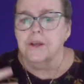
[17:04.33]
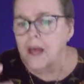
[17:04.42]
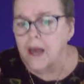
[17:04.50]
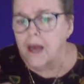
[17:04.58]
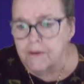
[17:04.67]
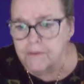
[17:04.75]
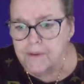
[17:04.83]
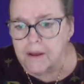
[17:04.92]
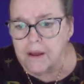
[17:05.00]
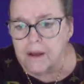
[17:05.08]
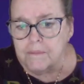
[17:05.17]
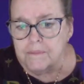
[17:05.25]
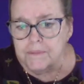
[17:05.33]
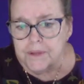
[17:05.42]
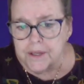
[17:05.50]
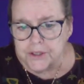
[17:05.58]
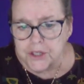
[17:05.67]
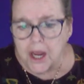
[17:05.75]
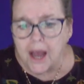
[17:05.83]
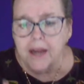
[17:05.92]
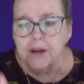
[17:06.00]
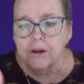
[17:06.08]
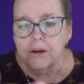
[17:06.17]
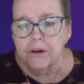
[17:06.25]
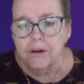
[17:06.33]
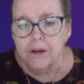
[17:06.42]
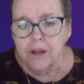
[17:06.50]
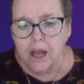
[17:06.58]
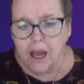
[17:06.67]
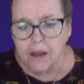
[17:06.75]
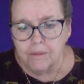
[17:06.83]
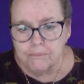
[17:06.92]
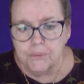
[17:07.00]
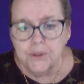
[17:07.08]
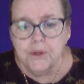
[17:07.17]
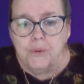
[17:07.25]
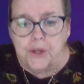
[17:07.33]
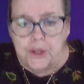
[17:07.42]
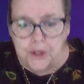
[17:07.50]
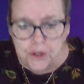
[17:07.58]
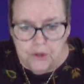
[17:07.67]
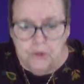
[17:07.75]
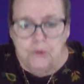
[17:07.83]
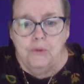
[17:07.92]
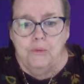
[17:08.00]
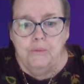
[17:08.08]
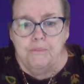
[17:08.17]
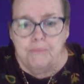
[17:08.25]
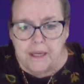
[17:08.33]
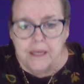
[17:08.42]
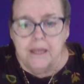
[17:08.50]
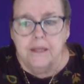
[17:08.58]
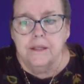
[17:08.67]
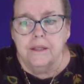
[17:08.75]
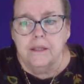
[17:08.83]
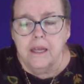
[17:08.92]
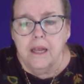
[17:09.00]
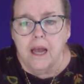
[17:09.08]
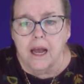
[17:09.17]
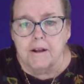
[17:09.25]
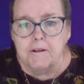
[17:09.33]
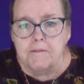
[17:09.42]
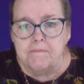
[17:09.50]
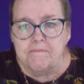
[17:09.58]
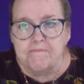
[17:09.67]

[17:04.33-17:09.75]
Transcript: of the entire book, with you being the